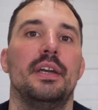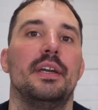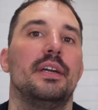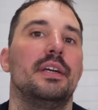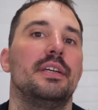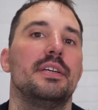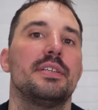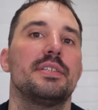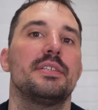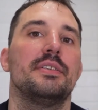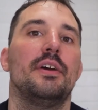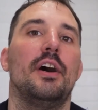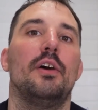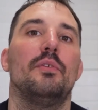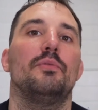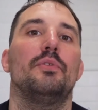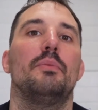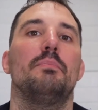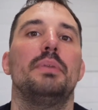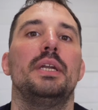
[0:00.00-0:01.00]
It is
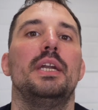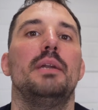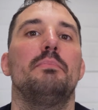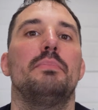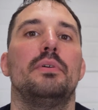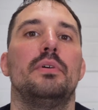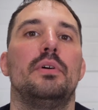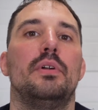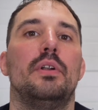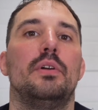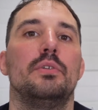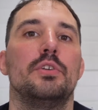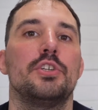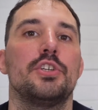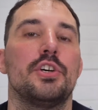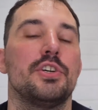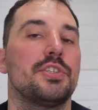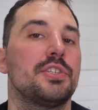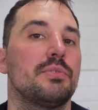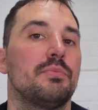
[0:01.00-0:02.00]
not for people who
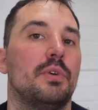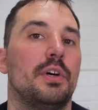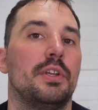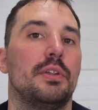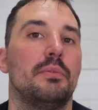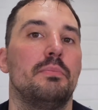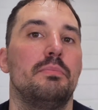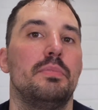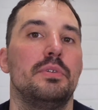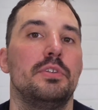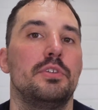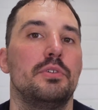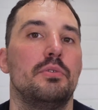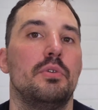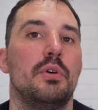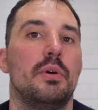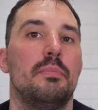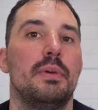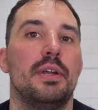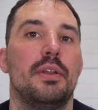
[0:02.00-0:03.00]
just want to
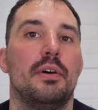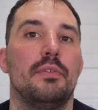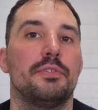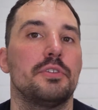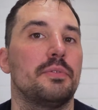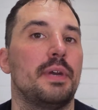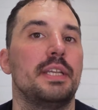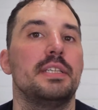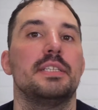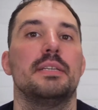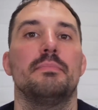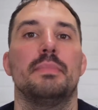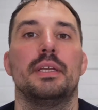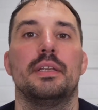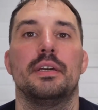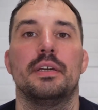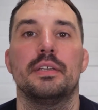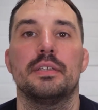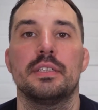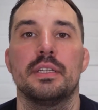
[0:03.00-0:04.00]
do a bit of
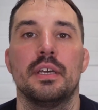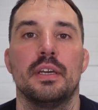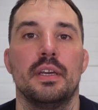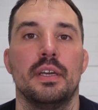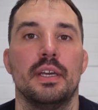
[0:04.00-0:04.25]
20-minute